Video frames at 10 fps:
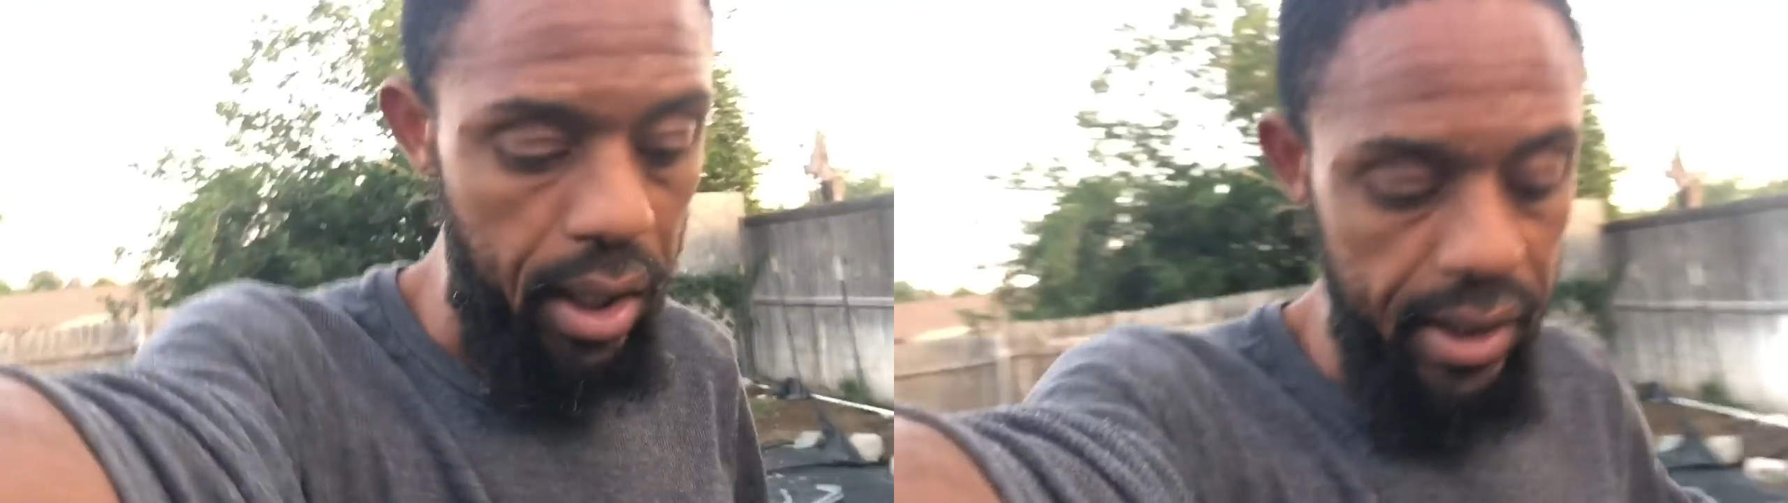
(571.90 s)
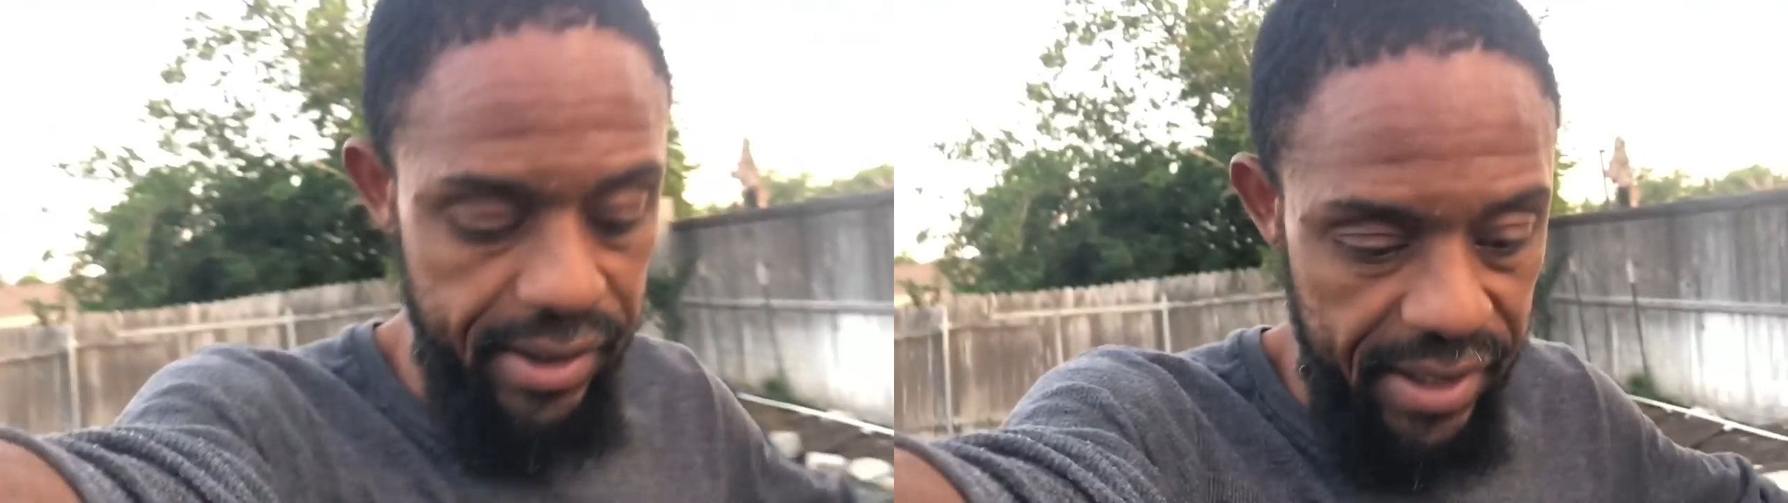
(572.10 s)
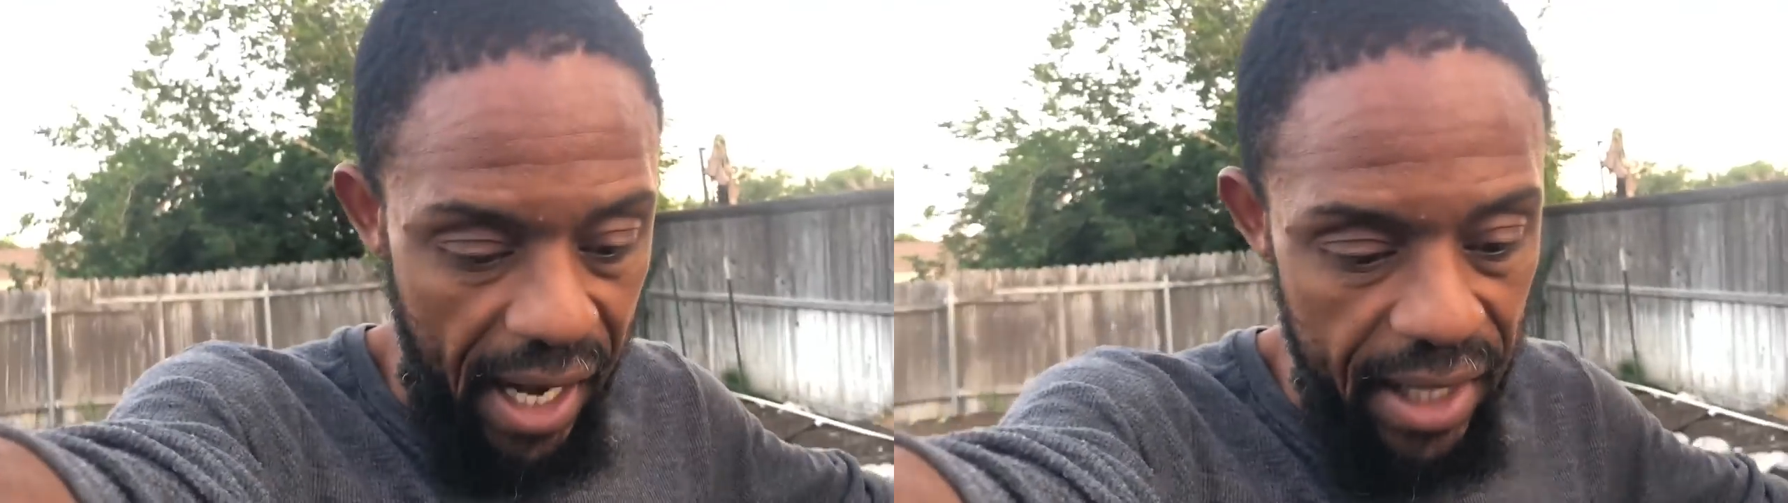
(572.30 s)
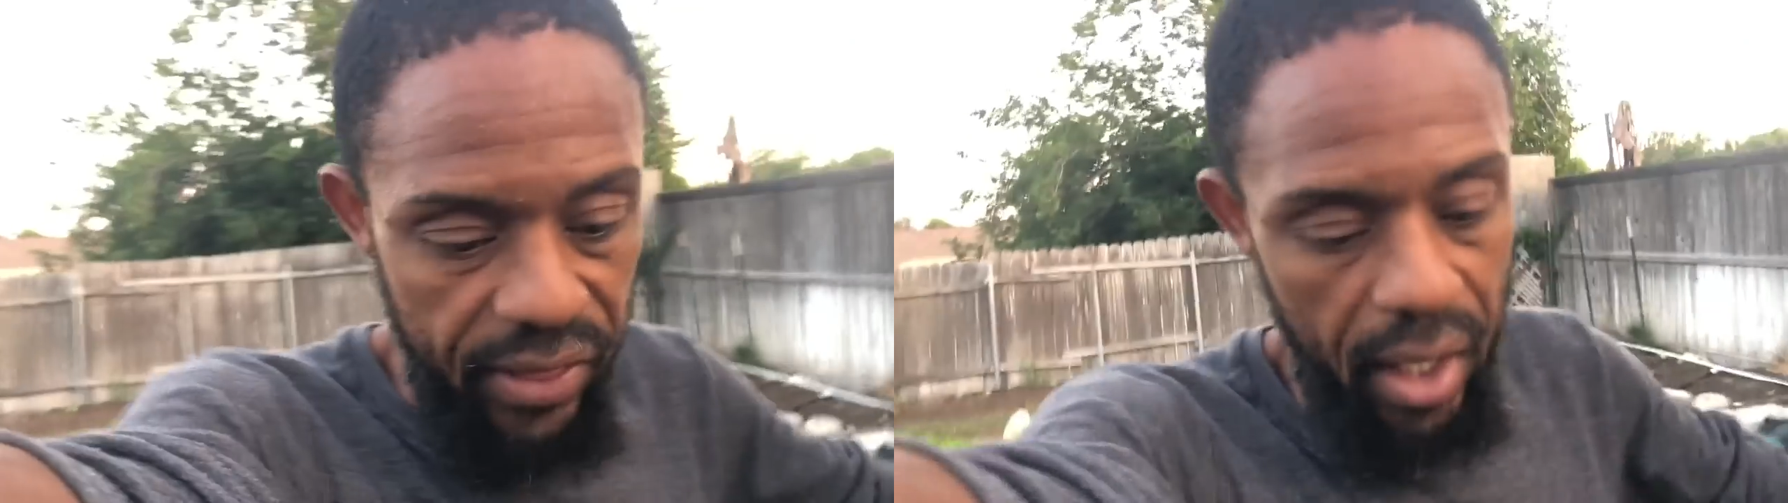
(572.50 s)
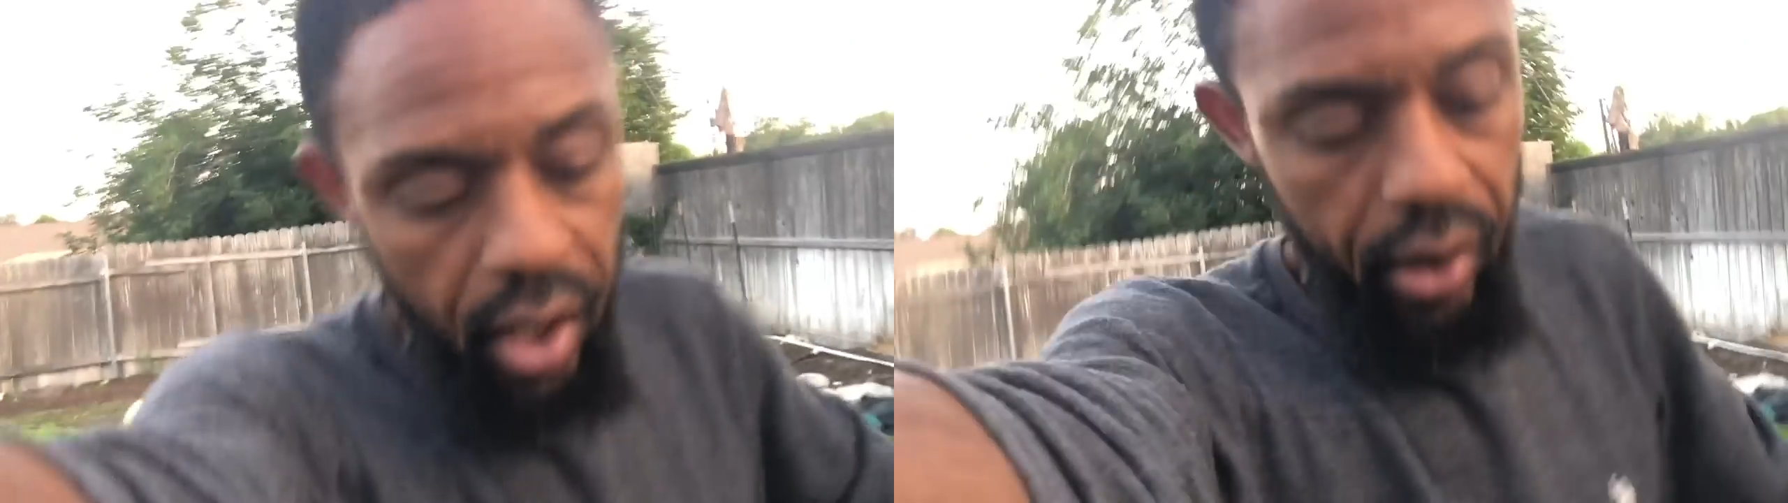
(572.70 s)

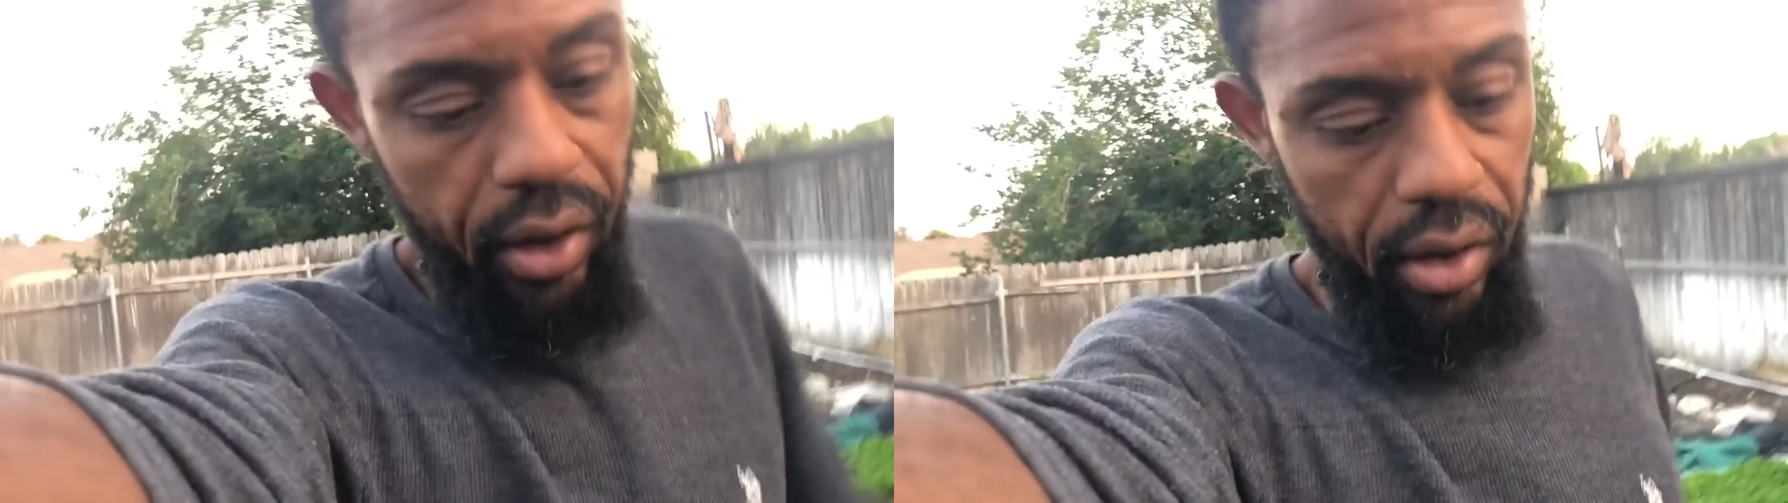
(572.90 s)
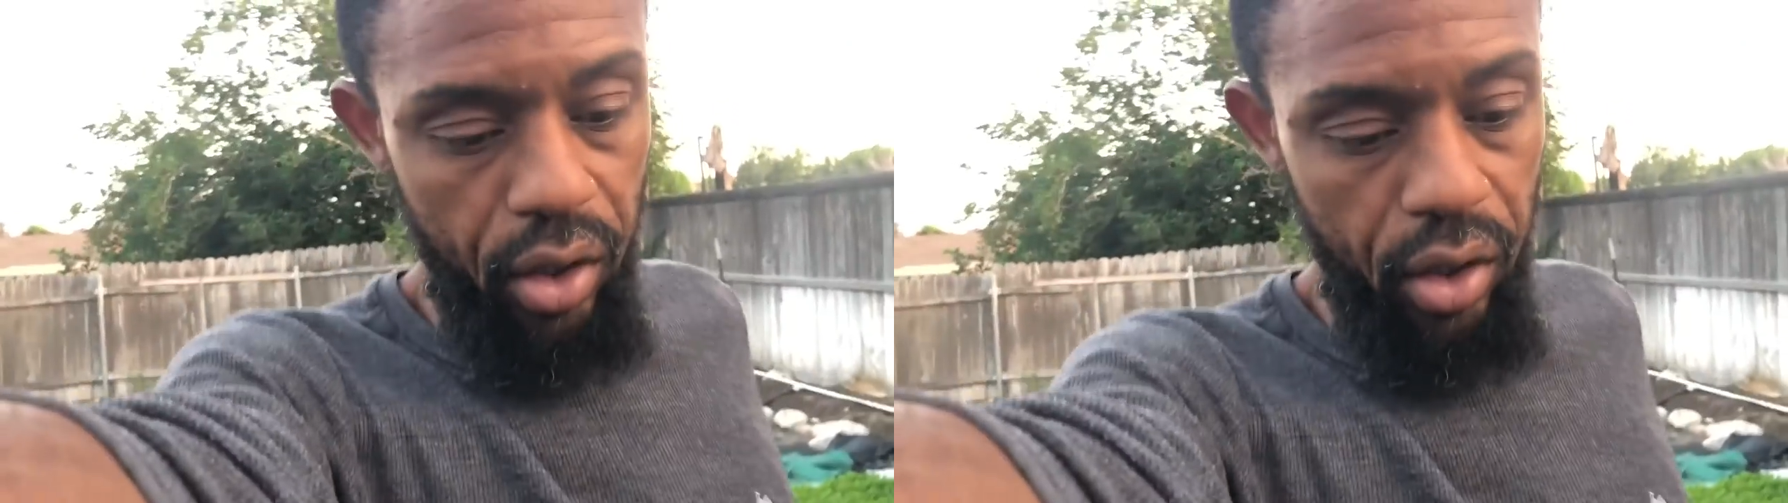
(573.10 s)
inside there,